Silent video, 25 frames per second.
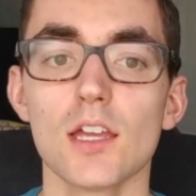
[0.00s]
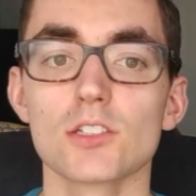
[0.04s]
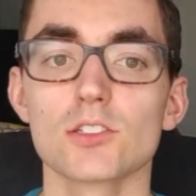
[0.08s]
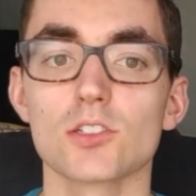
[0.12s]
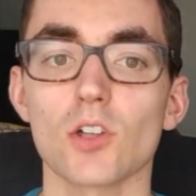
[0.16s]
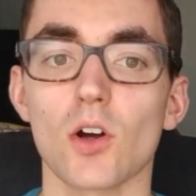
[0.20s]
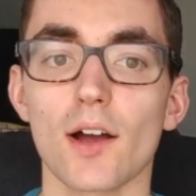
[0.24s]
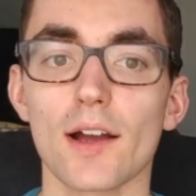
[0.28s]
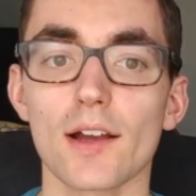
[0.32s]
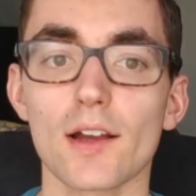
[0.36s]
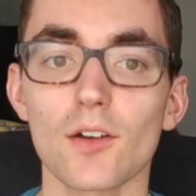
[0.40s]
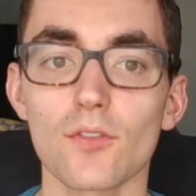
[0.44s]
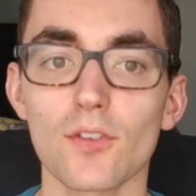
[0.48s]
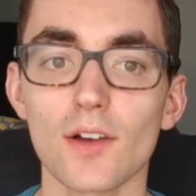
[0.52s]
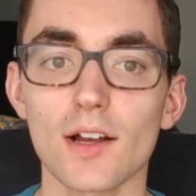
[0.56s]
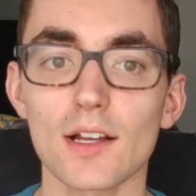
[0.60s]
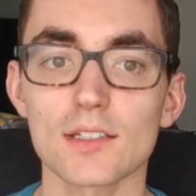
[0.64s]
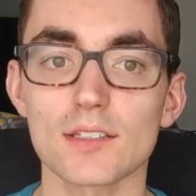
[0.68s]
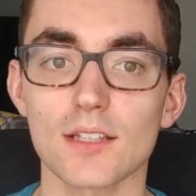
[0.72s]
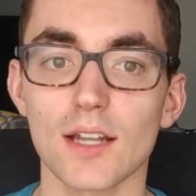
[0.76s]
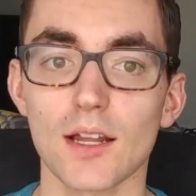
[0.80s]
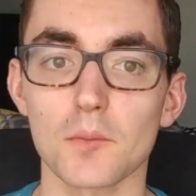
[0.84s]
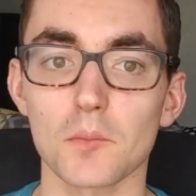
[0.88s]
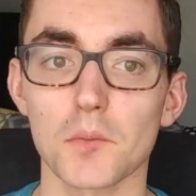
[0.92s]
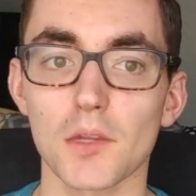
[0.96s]
So Echo
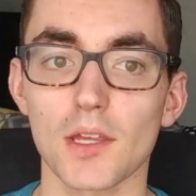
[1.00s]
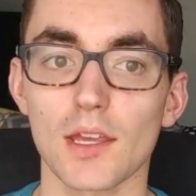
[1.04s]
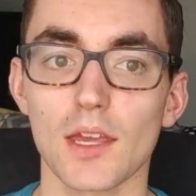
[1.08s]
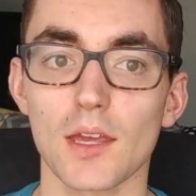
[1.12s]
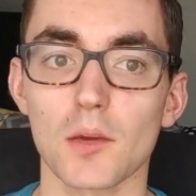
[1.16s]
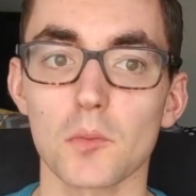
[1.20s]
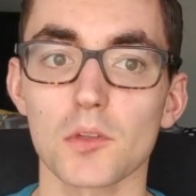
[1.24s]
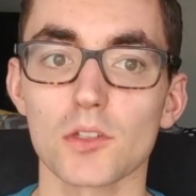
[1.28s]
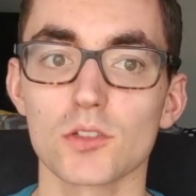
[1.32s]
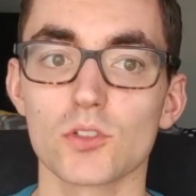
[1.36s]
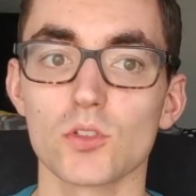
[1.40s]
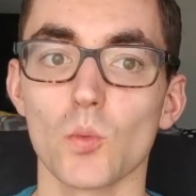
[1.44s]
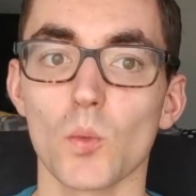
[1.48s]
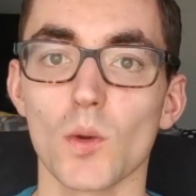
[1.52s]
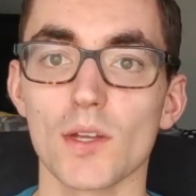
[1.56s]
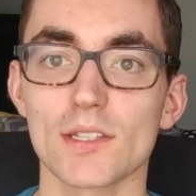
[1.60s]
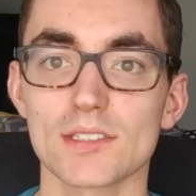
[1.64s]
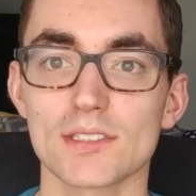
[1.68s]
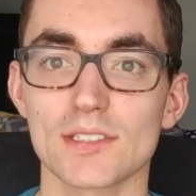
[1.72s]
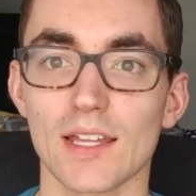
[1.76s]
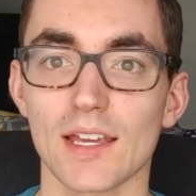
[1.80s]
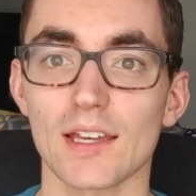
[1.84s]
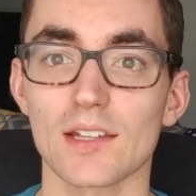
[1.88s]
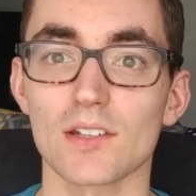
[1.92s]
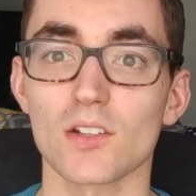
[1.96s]
Fox not being able to
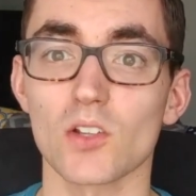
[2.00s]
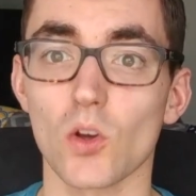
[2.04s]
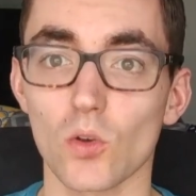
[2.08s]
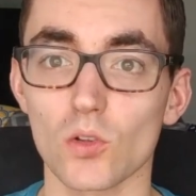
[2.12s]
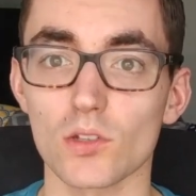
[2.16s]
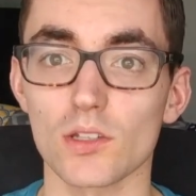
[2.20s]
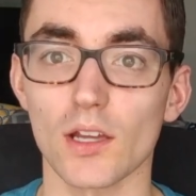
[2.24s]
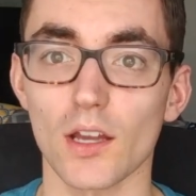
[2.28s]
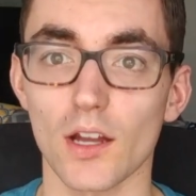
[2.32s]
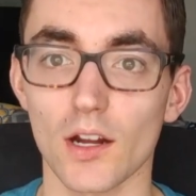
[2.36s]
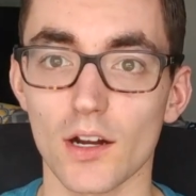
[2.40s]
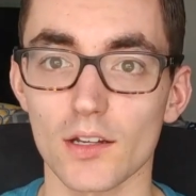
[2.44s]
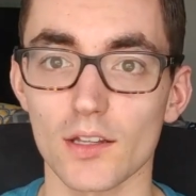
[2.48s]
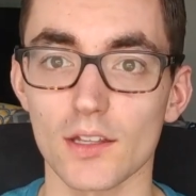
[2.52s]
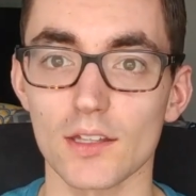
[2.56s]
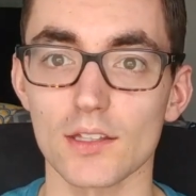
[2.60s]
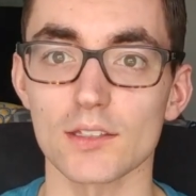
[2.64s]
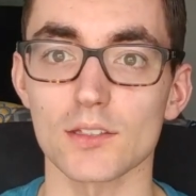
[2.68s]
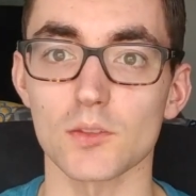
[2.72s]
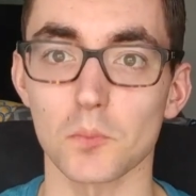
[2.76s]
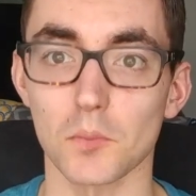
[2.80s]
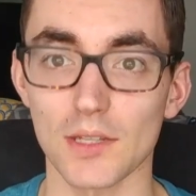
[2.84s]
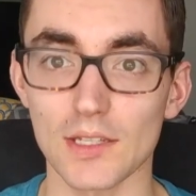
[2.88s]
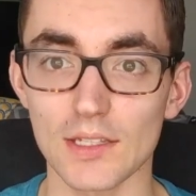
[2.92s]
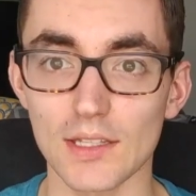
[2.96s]
withstand Golden
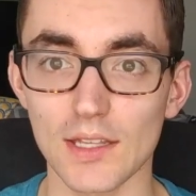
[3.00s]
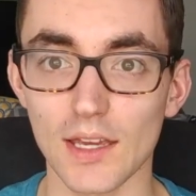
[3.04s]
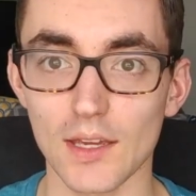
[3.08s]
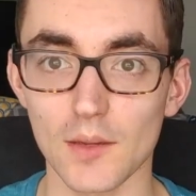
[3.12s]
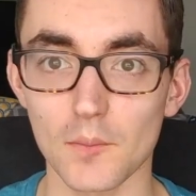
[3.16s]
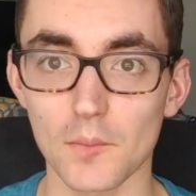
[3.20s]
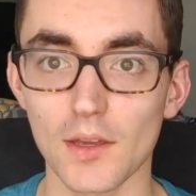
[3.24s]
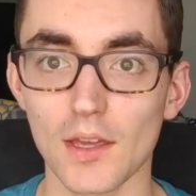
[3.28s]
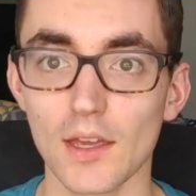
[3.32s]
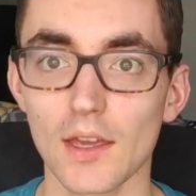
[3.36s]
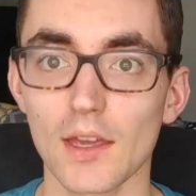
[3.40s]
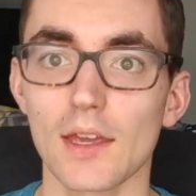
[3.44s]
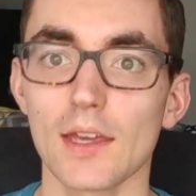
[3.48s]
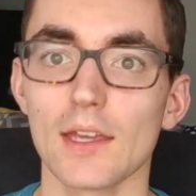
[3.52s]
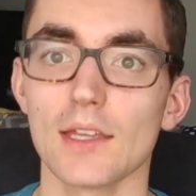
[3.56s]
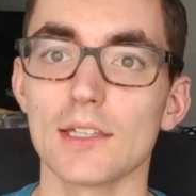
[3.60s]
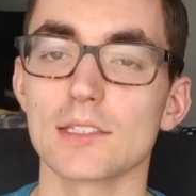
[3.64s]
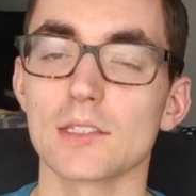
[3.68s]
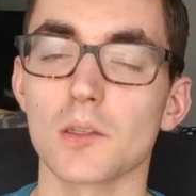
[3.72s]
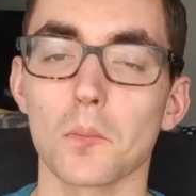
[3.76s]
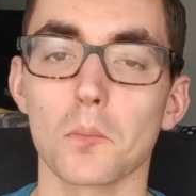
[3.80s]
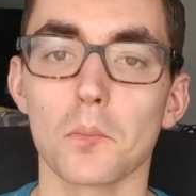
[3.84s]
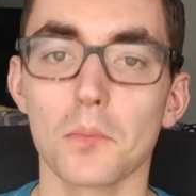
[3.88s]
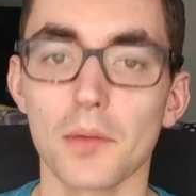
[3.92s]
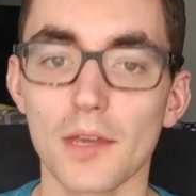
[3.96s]
Guardians mid game
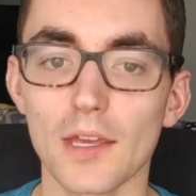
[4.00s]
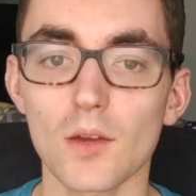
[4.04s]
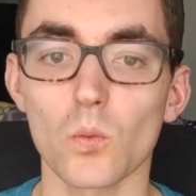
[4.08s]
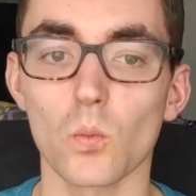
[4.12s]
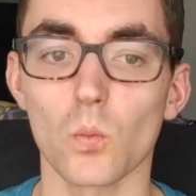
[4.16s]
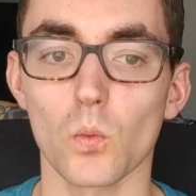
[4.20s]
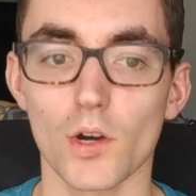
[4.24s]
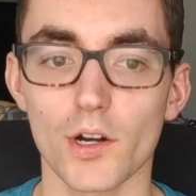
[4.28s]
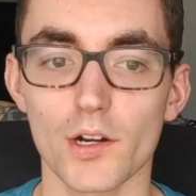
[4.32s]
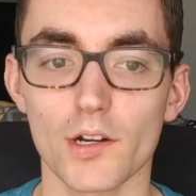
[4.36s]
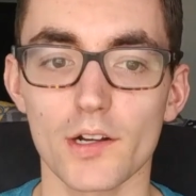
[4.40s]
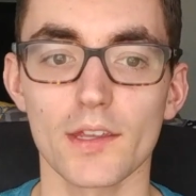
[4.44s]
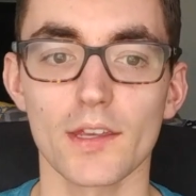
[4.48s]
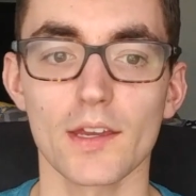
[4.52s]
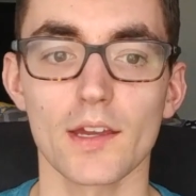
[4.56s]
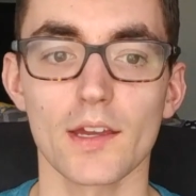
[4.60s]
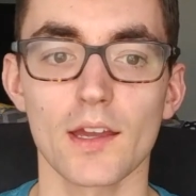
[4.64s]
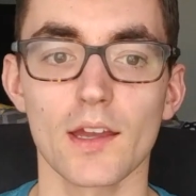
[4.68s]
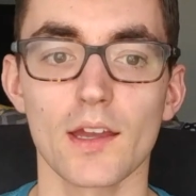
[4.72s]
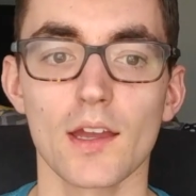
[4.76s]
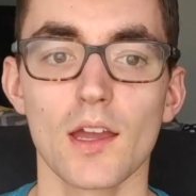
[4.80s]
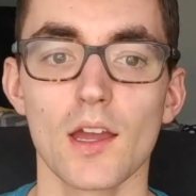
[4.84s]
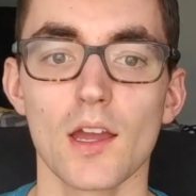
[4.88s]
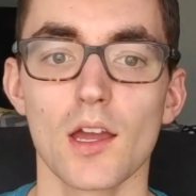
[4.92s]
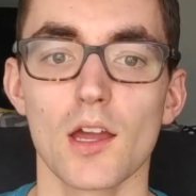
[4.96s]
is a bit
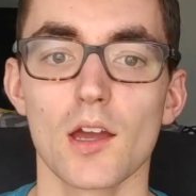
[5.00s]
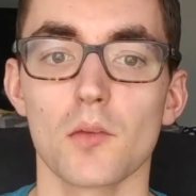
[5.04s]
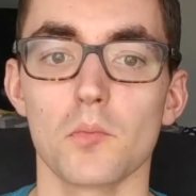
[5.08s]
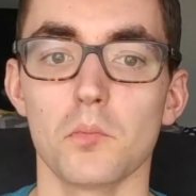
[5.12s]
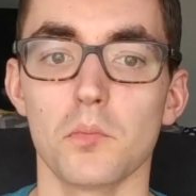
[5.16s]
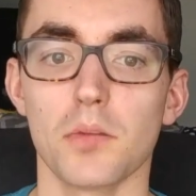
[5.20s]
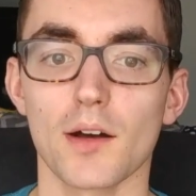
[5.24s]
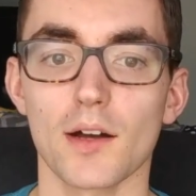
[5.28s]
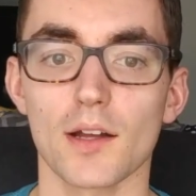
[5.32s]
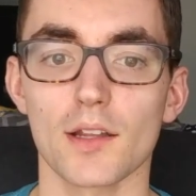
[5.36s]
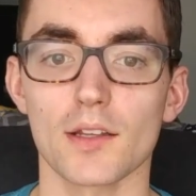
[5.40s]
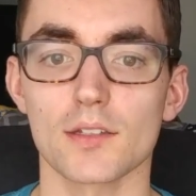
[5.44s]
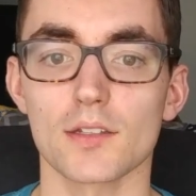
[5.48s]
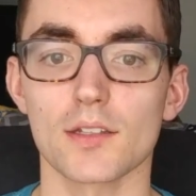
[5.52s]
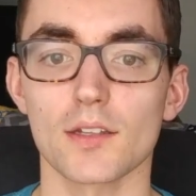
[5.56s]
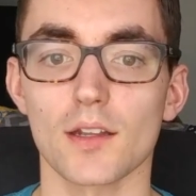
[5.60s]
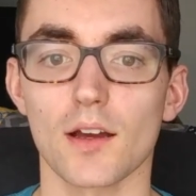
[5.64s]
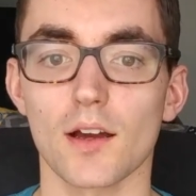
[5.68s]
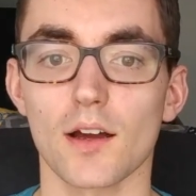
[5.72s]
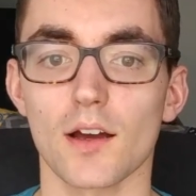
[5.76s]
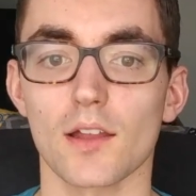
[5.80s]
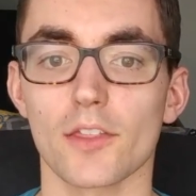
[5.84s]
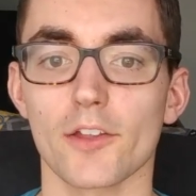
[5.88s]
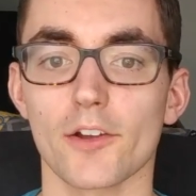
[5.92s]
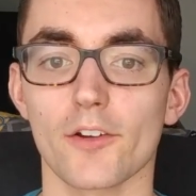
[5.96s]
worrying, but
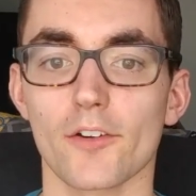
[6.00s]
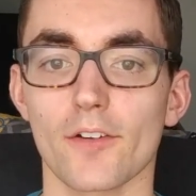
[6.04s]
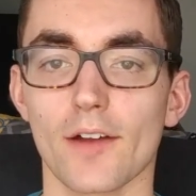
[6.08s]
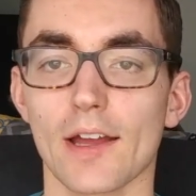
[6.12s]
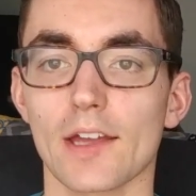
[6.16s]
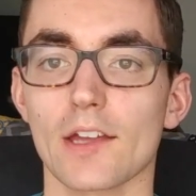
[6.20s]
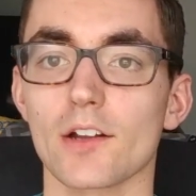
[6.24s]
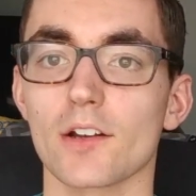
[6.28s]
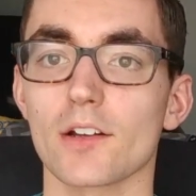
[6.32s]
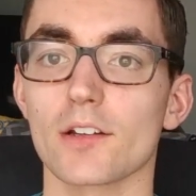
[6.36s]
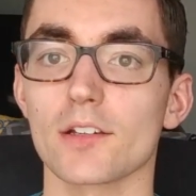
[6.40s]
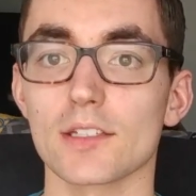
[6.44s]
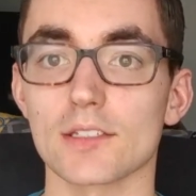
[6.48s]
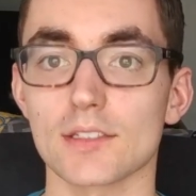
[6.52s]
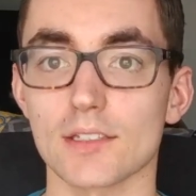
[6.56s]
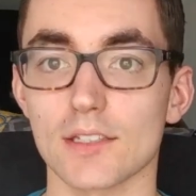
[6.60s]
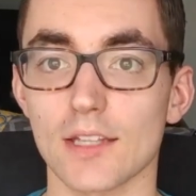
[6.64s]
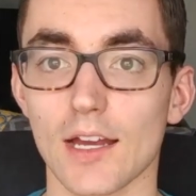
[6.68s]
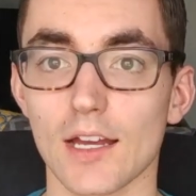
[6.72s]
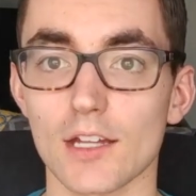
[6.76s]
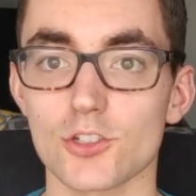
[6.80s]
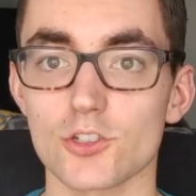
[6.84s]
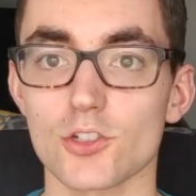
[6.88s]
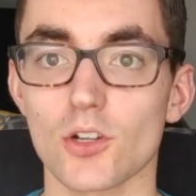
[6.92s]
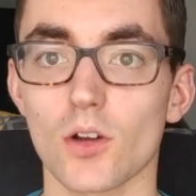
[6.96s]
their record does
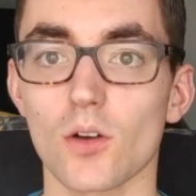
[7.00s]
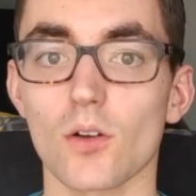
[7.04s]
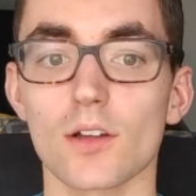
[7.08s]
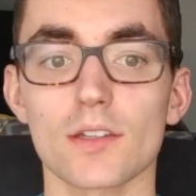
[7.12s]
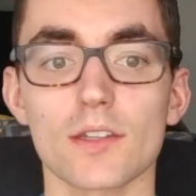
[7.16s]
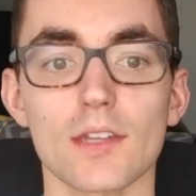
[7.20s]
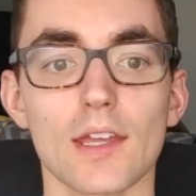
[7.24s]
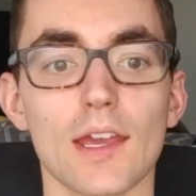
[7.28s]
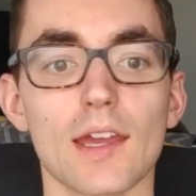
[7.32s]
not show it.